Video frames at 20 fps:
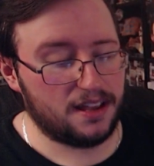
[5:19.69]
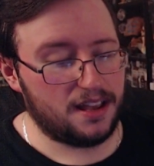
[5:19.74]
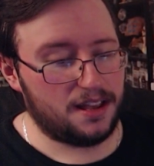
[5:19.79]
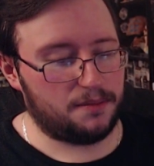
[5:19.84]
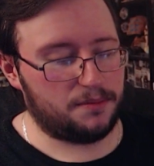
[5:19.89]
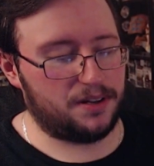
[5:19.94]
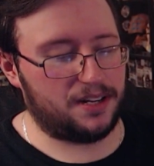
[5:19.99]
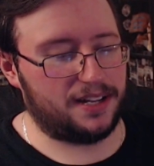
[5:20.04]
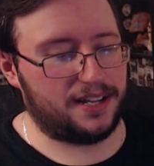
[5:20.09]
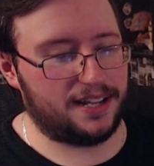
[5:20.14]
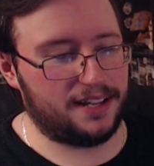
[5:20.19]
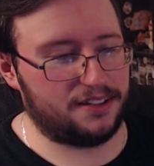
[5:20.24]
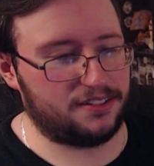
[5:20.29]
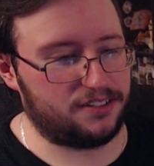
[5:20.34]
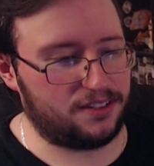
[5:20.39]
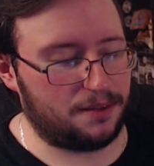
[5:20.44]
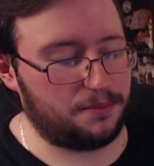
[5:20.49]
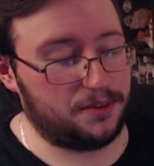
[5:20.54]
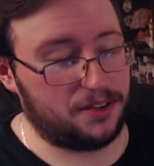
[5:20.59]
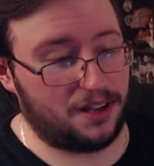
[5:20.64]
I'm gonna guess.
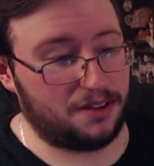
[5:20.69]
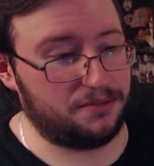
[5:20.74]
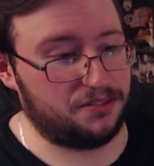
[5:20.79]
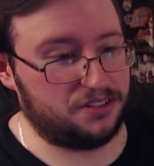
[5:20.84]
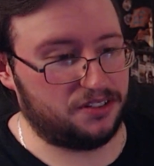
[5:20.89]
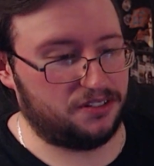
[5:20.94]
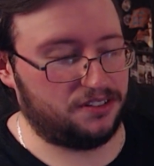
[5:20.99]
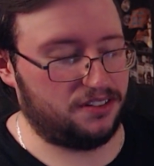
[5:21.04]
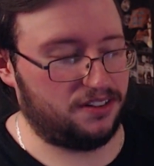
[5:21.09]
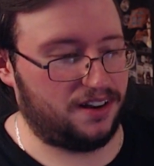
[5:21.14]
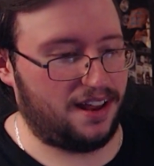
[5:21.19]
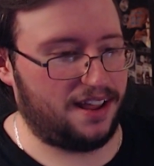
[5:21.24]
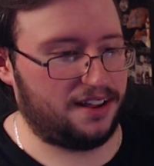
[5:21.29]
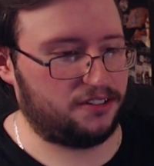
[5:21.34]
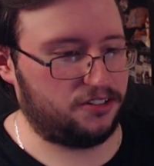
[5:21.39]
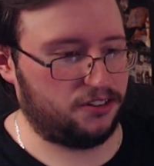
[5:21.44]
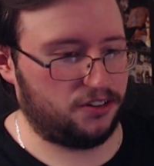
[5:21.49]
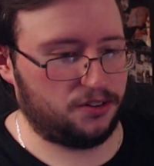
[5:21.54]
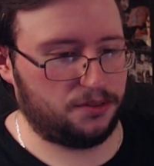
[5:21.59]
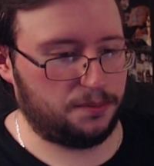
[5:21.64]
I mean, obviously she's an
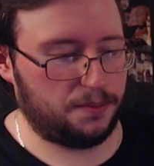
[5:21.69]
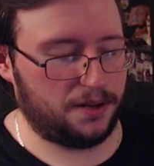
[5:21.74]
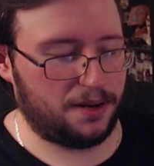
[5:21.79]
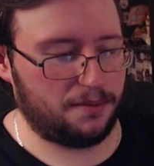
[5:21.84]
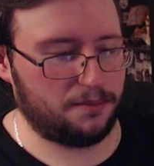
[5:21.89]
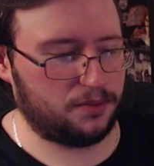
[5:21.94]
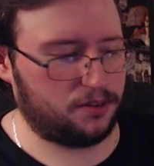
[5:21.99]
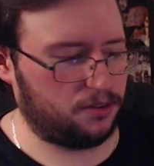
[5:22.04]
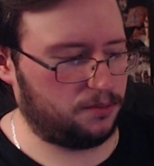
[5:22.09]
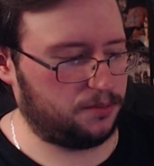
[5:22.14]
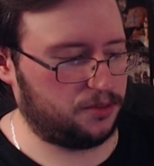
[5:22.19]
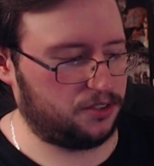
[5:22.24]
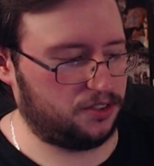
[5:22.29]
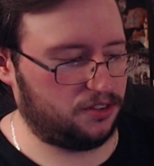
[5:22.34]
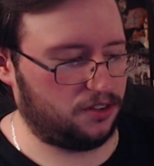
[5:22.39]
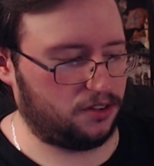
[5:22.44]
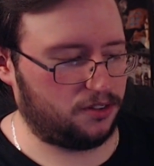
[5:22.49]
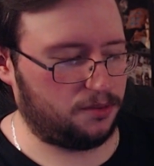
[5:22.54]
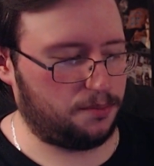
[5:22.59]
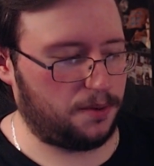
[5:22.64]
actress, but I'm assuming she's
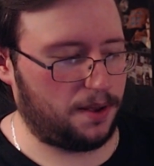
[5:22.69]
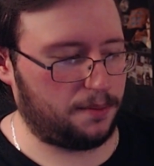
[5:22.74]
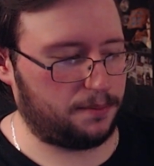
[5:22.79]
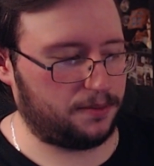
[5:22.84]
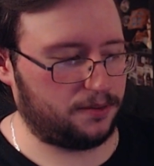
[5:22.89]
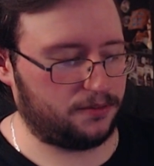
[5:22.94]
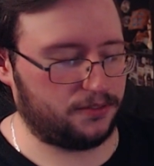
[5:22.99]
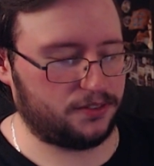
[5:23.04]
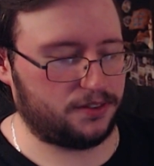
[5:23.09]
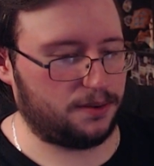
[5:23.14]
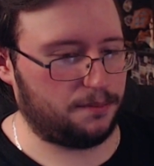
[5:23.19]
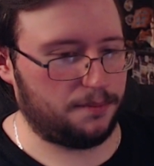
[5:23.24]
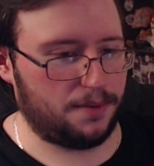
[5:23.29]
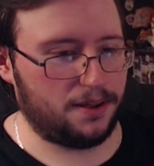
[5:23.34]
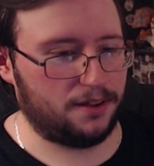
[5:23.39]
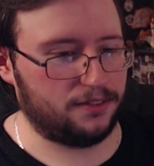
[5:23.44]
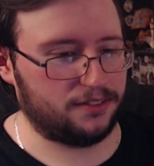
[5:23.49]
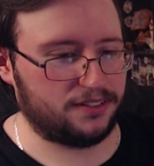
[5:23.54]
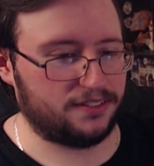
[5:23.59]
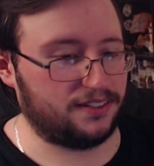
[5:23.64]
also popular for something
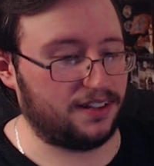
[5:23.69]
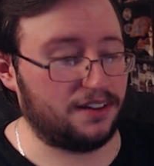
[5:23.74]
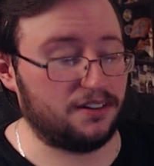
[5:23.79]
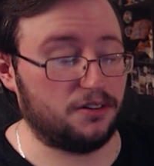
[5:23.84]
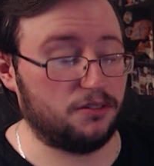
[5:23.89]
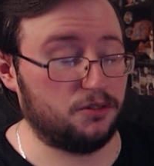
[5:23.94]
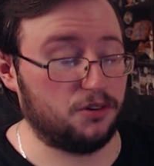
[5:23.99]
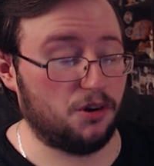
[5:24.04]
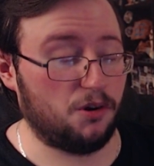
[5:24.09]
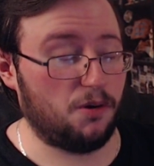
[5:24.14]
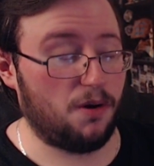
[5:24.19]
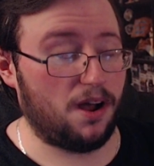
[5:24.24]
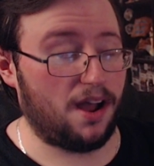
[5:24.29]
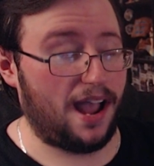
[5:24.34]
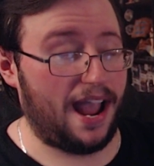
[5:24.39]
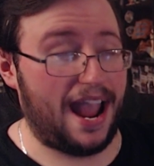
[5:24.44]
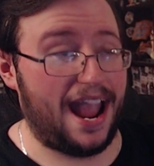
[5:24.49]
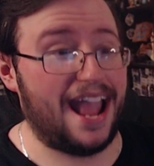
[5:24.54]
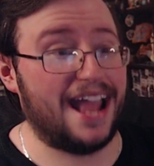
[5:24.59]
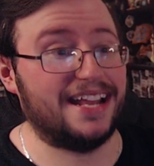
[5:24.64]
else because I don't know
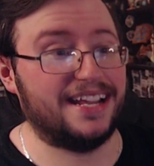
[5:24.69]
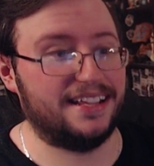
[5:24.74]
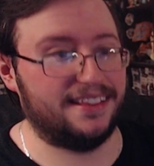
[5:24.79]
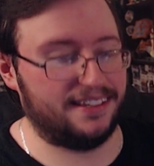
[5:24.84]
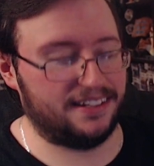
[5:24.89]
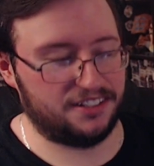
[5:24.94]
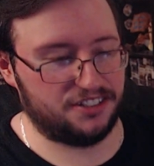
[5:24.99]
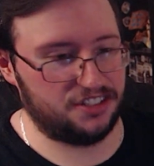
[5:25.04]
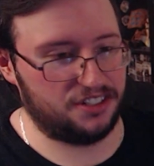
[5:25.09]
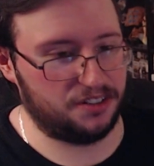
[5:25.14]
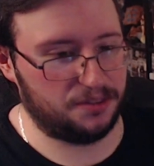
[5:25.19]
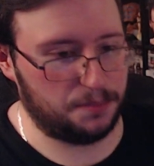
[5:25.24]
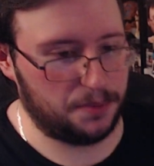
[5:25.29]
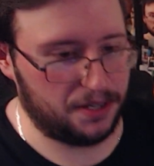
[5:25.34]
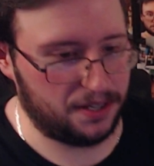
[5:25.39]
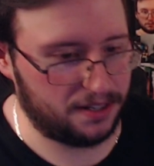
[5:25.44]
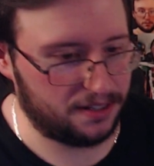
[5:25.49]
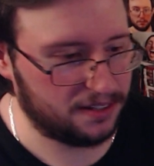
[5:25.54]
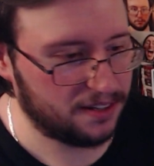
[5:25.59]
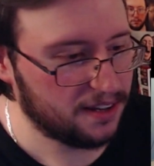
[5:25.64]
anything she's been
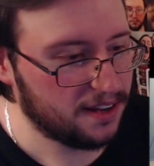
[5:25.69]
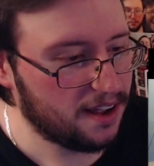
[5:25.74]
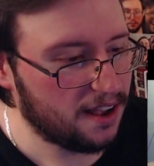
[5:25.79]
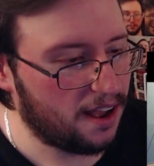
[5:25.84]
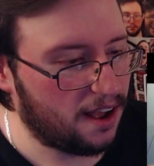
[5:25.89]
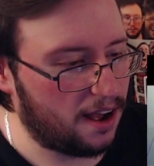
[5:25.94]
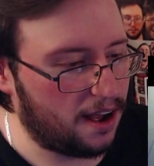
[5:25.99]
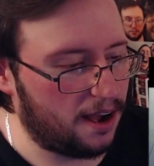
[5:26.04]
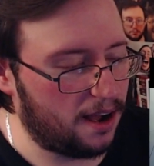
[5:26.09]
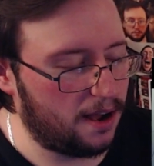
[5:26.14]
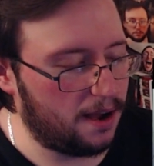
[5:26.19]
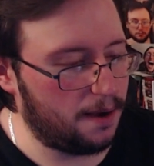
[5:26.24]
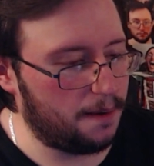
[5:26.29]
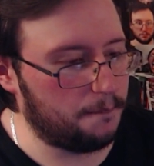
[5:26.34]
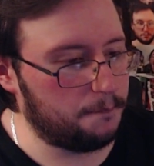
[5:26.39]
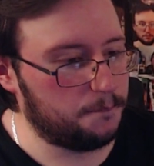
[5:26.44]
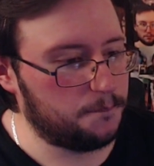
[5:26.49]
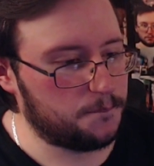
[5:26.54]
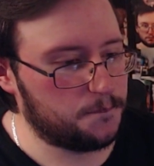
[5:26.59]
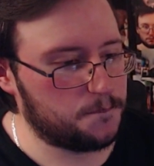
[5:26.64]
in.
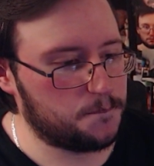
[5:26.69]
Um,